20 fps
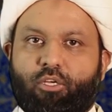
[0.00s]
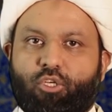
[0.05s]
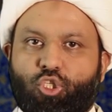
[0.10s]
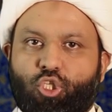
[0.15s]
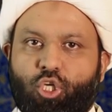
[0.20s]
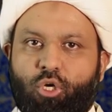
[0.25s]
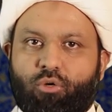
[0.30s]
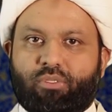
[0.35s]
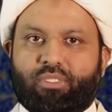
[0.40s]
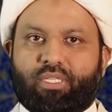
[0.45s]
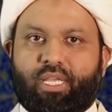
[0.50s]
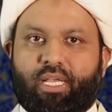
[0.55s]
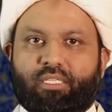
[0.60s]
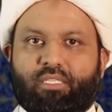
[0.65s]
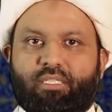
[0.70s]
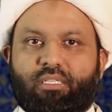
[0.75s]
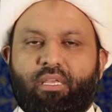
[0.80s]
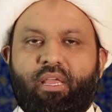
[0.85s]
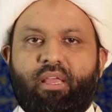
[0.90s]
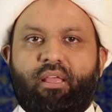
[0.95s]
shows
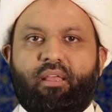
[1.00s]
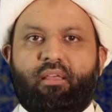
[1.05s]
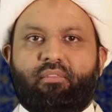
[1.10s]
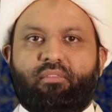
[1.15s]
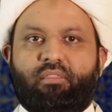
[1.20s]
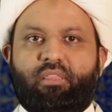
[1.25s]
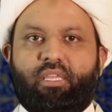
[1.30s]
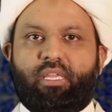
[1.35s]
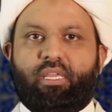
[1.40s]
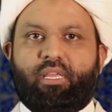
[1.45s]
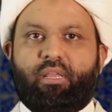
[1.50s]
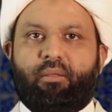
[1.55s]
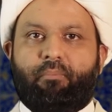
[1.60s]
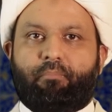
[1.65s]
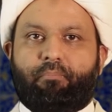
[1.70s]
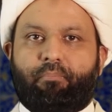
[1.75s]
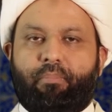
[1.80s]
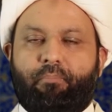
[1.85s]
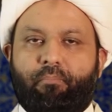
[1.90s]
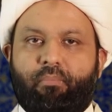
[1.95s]
us the
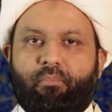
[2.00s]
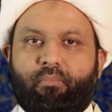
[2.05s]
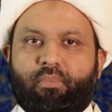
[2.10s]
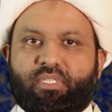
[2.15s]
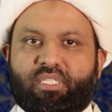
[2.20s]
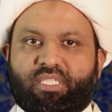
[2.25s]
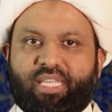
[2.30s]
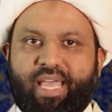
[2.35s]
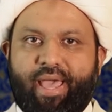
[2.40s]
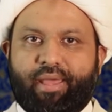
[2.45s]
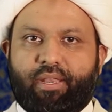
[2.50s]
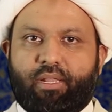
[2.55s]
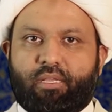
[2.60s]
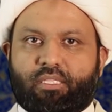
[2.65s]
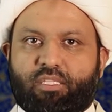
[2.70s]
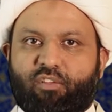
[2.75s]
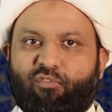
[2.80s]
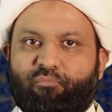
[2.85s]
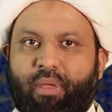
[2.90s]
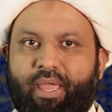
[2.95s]

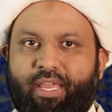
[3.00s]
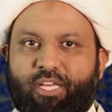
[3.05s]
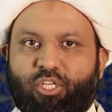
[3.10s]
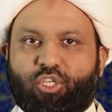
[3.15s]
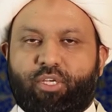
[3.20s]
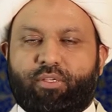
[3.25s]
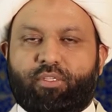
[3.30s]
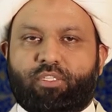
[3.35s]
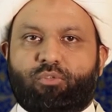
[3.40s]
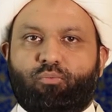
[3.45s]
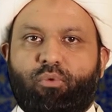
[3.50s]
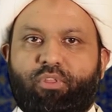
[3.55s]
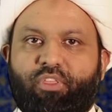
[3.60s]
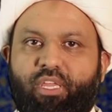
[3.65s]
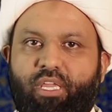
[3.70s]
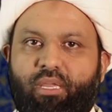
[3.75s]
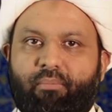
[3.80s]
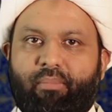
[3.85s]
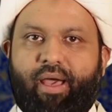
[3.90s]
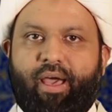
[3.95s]
status of patience
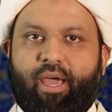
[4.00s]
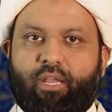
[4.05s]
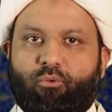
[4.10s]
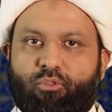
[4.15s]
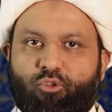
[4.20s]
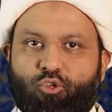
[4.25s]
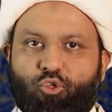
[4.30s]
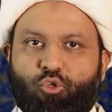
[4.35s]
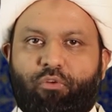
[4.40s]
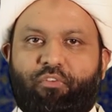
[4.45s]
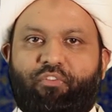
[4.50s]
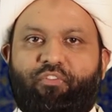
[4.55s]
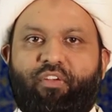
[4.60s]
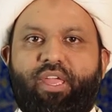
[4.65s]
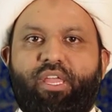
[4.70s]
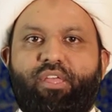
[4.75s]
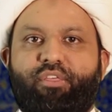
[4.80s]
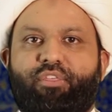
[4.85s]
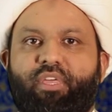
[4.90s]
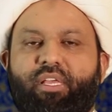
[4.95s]
with iman, with true
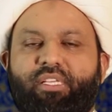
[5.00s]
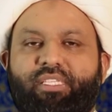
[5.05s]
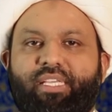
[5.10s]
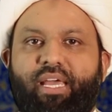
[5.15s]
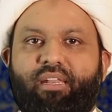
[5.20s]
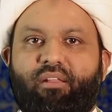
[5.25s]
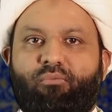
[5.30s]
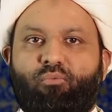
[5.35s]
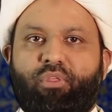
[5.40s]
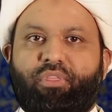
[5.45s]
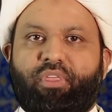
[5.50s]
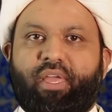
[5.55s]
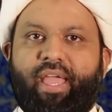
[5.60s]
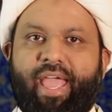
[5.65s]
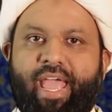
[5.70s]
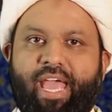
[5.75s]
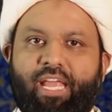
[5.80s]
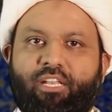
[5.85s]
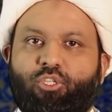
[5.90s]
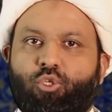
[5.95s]
faith, is that with a
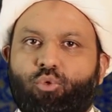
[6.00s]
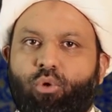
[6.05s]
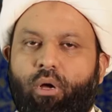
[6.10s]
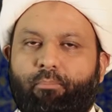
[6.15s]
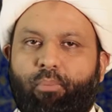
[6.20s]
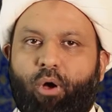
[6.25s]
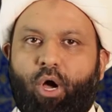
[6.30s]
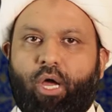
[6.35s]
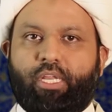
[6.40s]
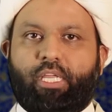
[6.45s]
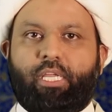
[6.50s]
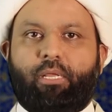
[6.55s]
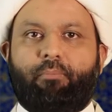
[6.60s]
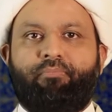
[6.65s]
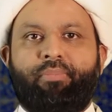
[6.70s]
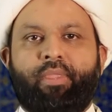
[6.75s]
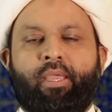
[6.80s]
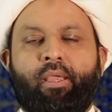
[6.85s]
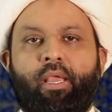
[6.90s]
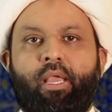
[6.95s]
head to a body.
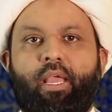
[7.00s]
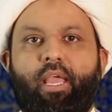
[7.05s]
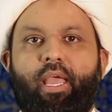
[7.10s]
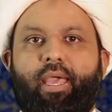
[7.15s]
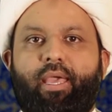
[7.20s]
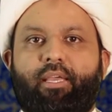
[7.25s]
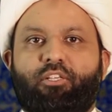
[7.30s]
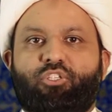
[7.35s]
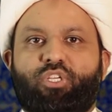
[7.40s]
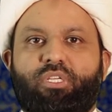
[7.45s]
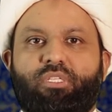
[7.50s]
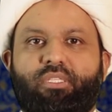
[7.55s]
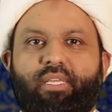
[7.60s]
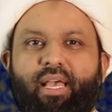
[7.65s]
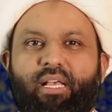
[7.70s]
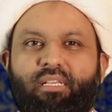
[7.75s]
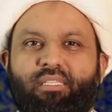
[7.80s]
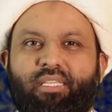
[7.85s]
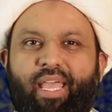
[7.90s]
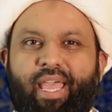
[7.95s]
And just
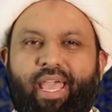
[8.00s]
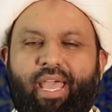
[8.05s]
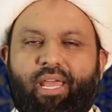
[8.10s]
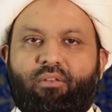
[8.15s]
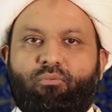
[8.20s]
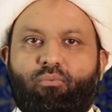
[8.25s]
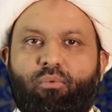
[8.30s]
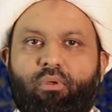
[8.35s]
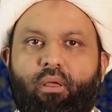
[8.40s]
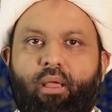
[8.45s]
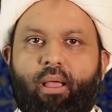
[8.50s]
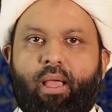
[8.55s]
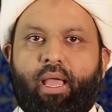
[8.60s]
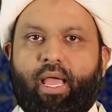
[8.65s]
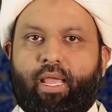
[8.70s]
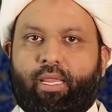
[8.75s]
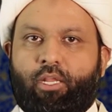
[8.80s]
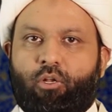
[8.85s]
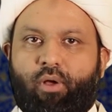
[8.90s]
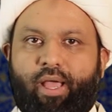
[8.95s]
as a head,
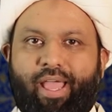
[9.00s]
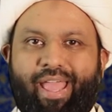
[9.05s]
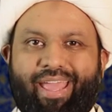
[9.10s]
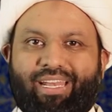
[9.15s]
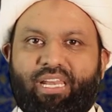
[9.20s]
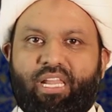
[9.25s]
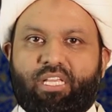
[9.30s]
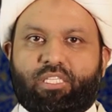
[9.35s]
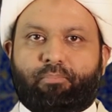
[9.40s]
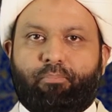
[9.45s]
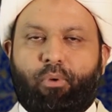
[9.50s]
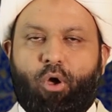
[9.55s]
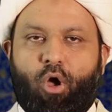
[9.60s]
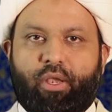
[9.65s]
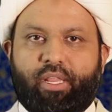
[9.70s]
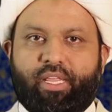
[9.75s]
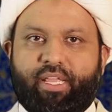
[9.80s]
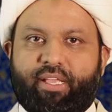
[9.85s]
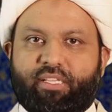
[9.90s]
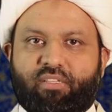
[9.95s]
a headless
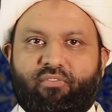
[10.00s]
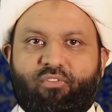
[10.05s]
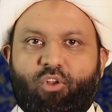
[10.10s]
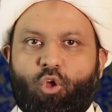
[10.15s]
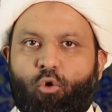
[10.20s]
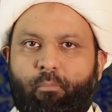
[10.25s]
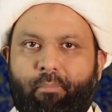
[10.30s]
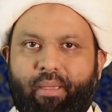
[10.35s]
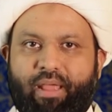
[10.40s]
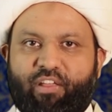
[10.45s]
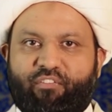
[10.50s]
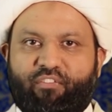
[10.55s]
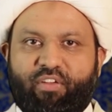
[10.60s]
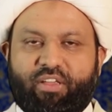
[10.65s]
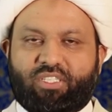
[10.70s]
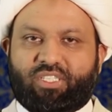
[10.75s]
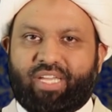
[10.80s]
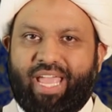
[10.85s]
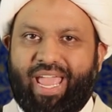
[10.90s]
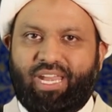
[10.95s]
body is of no
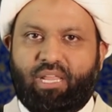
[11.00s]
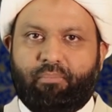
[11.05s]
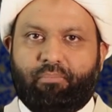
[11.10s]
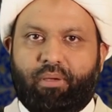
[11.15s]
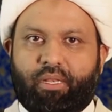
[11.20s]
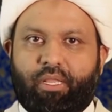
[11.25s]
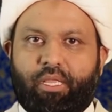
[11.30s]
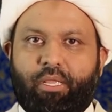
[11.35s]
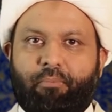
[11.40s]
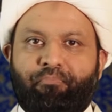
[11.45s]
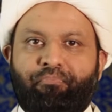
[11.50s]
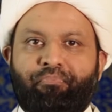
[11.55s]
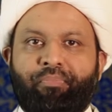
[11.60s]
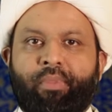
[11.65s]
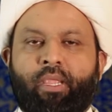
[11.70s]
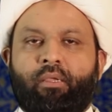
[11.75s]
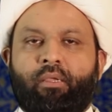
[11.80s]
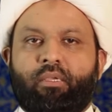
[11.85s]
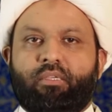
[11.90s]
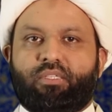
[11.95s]
benefit to anybody,
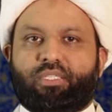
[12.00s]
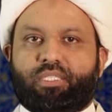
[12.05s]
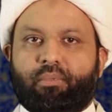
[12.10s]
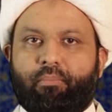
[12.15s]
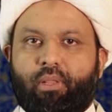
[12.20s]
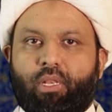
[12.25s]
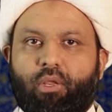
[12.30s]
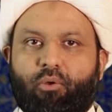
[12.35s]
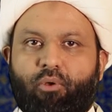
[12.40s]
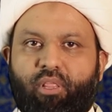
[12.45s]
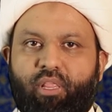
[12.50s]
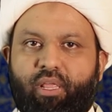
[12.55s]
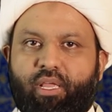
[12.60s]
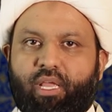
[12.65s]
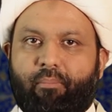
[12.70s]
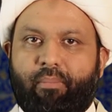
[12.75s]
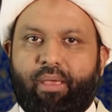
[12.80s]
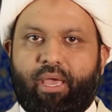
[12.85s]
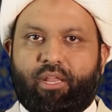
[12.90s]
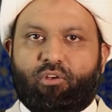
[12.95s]
similarly, the
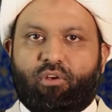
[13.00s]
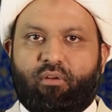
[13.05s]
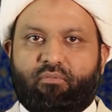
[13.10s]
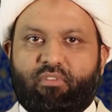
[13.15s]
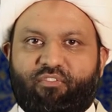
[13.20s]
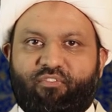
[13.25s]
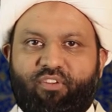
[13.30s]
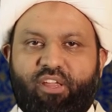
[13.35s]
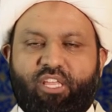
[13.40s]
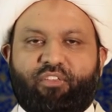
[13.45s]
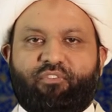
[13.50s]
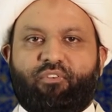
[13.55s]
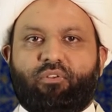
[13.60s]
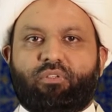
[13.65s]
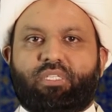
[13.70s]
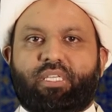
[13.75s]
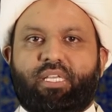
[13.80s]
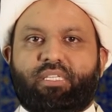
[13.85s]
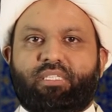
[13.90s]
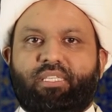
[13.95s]
Commander of the
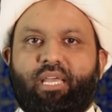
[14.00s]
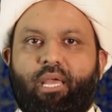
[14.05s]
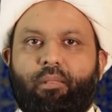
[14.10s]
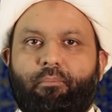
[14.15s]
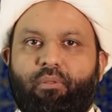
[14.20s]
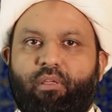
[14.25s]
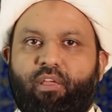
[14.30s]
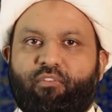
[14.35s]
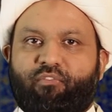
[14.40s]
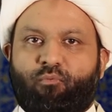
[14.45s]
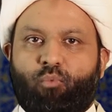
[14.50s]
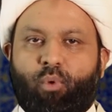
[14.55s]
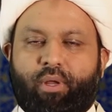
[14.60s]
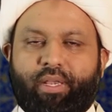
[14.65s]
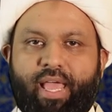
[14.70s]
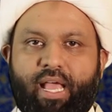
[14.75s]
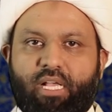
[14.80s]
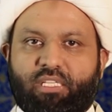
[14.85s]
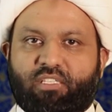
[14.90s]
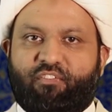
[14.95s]
Faithful says that if
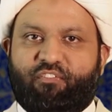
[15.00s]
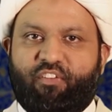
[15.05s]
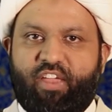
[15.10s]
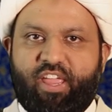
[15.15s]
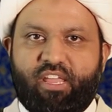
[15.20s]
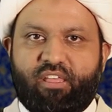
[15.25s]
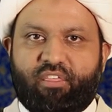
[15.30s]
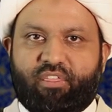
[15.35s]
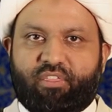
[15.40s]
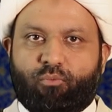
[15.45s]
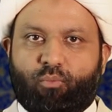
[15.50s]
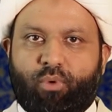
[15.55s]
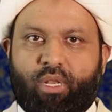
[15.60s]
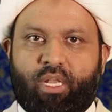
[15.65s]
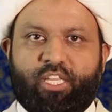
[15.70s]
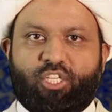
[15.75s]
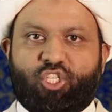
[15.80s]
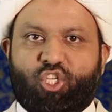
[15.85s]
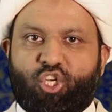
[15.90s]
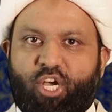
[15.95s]
one has faith,
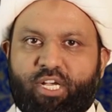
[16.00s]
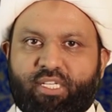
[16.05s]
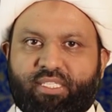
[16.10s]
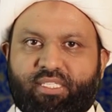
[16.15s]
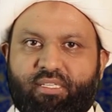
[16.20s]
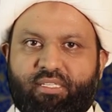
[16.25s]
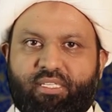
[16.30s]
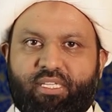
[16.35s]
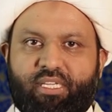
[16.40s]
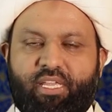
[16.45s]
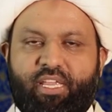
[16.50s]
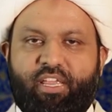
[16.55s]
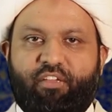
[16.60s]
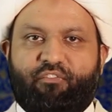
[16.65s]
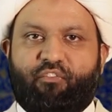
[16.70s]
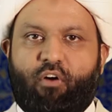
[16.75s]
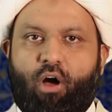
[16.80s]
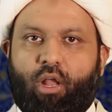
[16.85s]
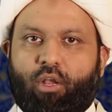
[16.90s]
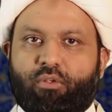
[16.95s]
religiosity, he
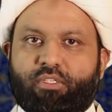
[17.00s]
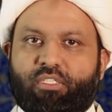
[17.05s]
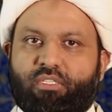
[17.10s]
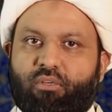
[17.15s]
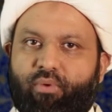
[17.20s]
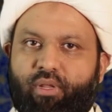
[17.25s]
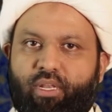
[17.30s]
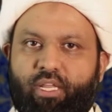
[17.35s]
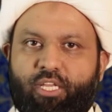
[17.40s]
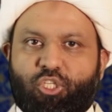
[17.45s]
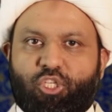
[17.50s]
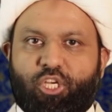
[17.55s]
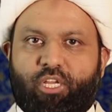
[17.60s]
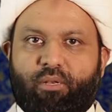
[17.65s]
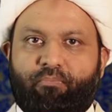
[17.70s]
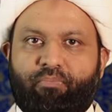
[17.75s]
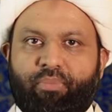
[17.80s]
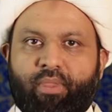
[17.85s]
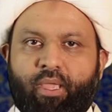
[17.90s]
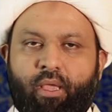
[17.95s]
follows the
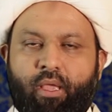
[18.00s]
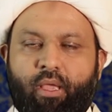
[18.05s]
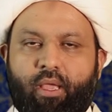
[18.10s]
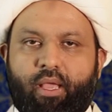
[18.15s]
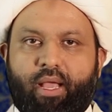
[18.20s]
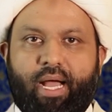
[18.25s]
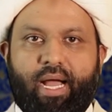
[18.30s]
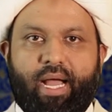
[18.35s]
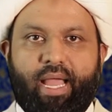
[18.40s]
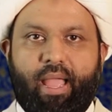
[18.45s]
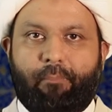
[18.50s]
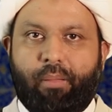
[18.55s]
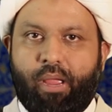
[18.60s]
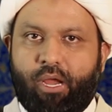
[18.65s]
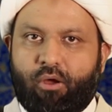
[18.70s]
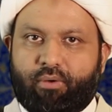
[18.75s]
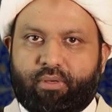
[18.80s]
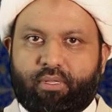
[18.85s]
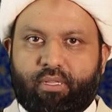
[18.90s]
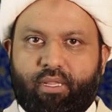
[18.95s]
religion,
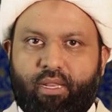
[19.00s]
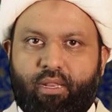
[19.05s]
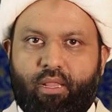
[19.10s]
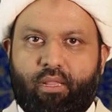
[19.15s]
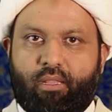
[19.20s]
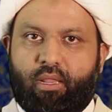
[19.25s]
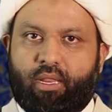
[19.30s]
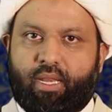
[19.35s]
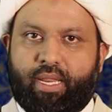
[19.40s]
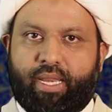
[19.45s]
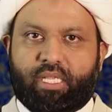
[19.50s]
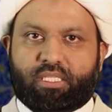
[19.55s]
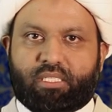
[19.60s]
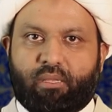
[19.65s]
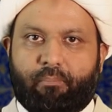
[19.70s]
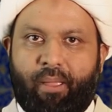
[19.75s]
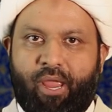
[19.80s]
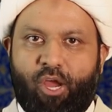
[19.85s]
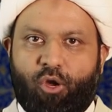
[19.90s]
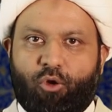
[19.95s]
apparent in its
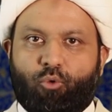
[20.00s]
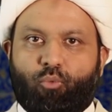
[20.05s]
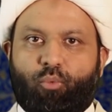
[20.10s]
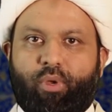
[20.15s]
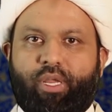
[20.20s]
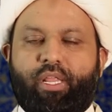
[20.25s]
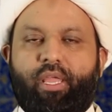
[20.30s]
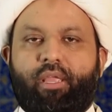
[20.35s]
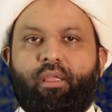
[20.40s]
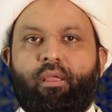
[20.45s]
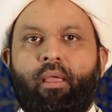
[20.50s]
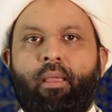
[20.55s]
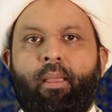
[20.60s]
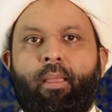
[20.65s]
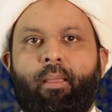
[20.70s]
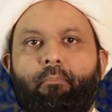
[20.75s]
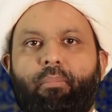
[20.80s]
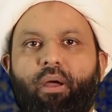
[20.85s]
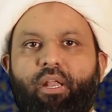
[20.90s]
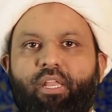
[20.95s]
apparent reading,
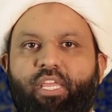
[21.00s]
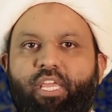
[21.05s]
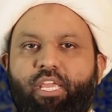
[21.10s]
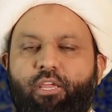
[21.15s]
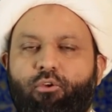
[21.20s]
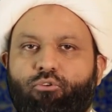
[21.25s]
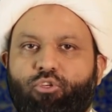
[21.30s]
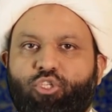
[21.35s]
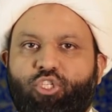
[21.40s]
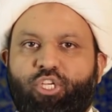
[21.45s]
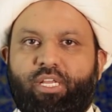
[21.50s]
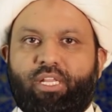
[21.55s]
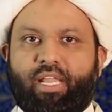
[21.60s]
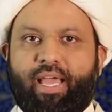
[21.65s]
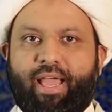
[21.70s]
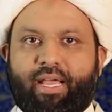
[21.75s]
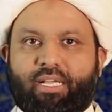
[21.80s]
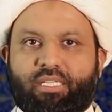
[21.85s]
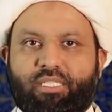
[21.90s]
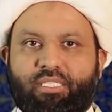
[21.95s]
but he or she
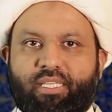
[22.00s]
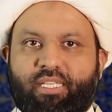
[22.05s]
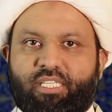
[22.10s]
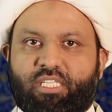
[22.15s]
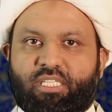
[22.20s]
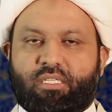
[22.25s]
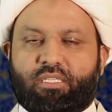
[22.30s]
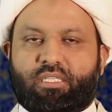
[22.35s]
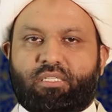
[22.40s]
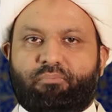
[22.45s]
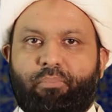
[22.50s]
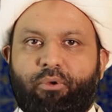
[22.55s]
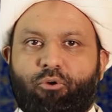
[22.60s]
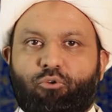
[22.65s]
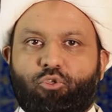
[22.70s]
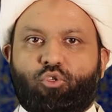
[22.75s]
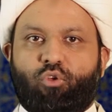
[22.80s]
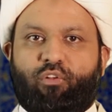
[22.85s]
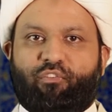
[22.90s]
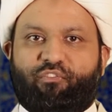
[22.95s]
lacks this
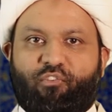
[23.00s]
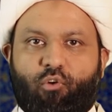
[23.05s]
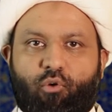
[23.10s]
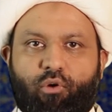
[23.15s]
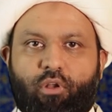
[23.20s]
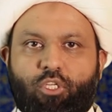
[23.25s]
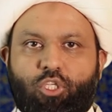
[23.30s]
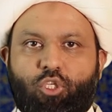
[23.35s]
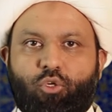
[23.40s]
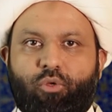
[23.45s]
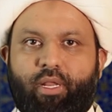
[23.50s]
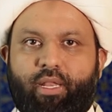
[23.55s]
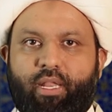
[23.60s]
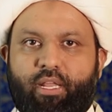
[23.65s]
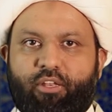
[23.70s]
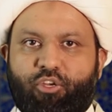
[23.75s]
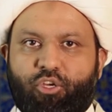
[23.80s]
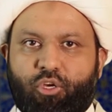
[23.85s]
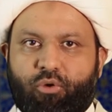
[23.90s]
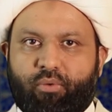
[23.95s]
spiritual fortitude and
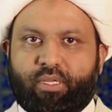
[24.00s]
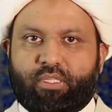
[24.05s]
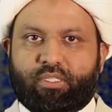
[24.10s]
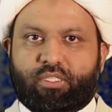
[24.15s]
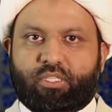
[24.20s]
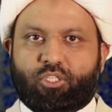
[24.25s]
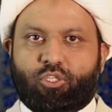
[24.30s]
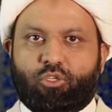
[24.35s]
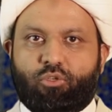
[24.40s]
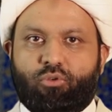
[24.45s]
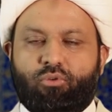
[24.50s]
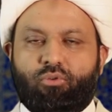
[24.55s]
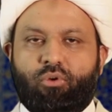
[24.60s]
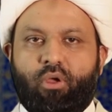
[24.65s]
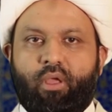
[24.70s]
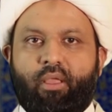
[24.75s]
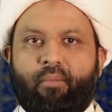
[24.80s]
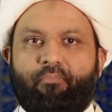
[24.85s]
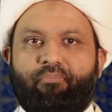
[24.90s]
endurance to